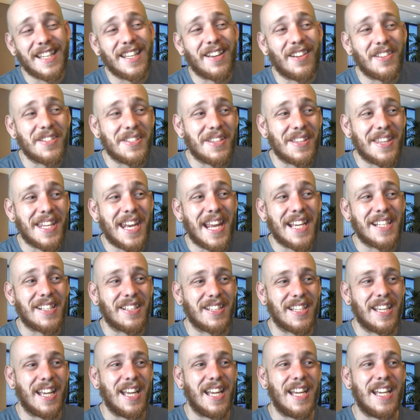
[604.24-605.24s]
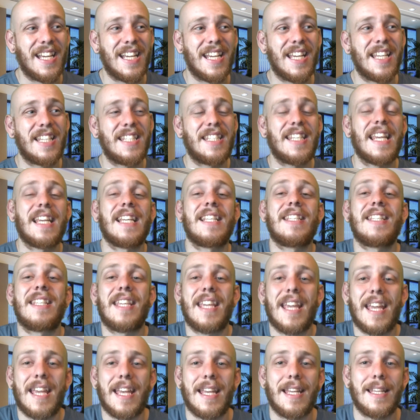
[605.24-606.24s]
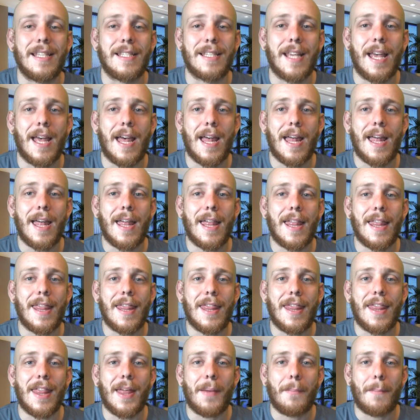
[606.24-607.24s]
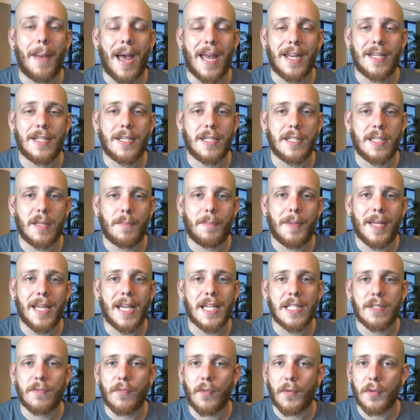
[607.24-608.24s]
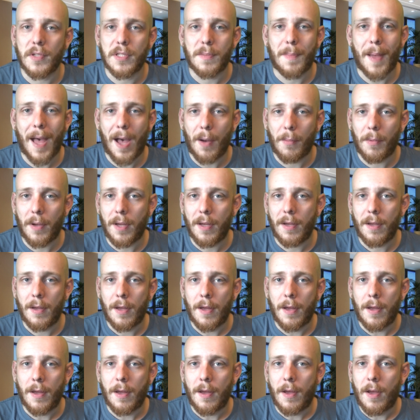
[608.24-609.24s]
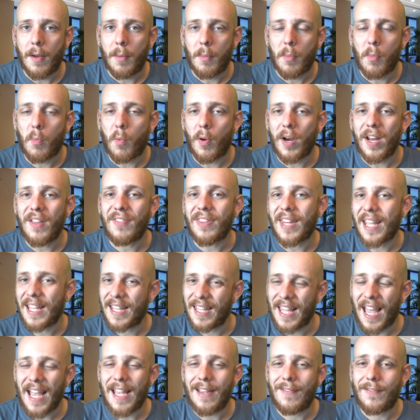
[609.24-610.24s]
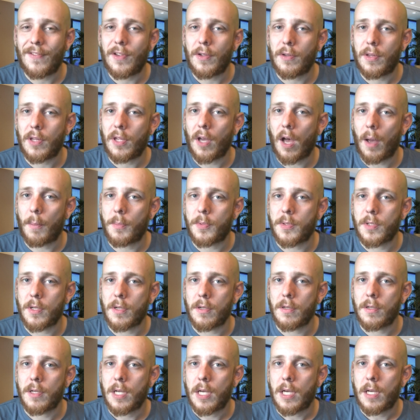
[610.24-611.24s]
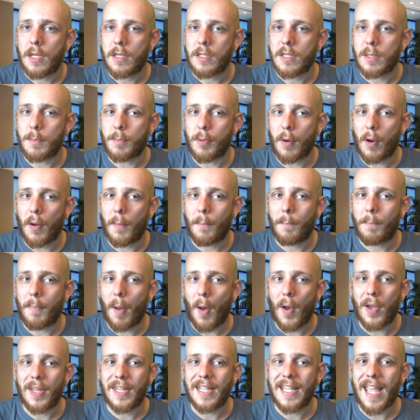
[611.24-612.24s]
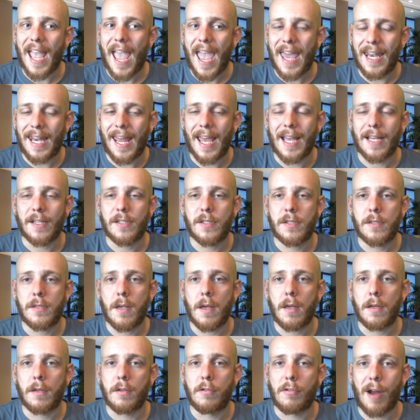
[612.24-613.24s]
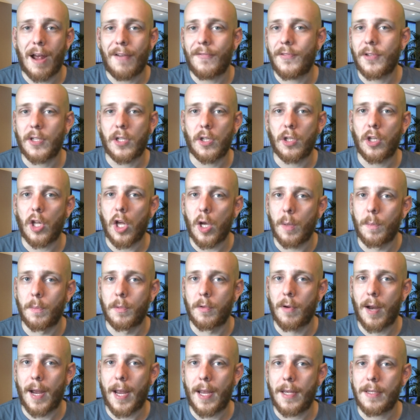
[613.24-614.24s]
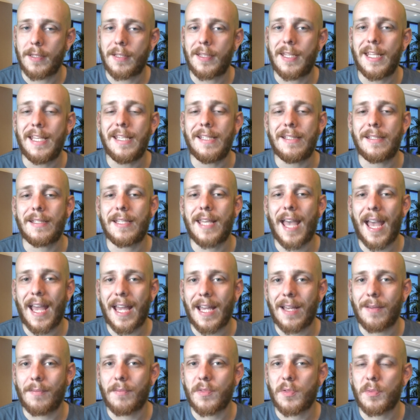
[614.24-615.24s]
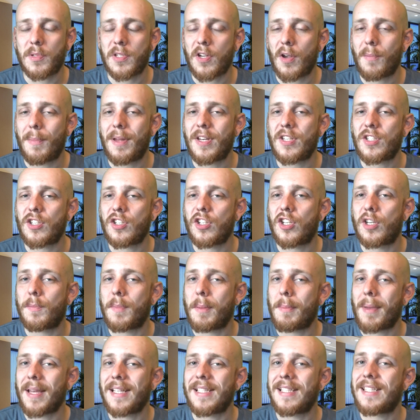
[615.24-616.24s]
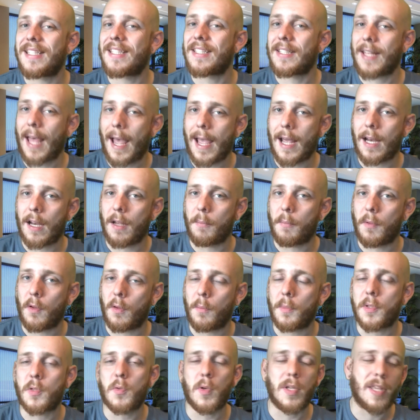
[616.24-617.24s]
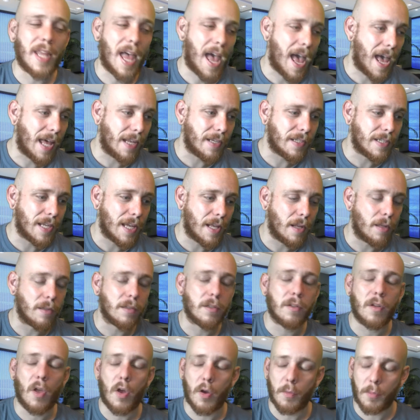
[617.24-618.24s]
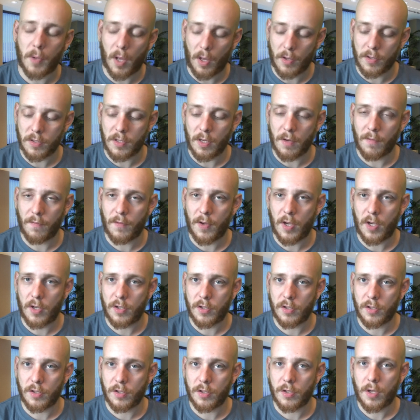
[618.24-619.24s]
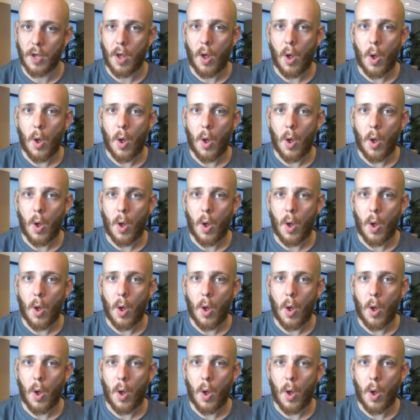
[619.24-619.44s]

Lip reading: a console in the next like 6 years that matches the PS4's power. What if they gave you the option to buy the NX graphical upgrade? These games, which I mentioned could be made scalable between the handheld and home console versions,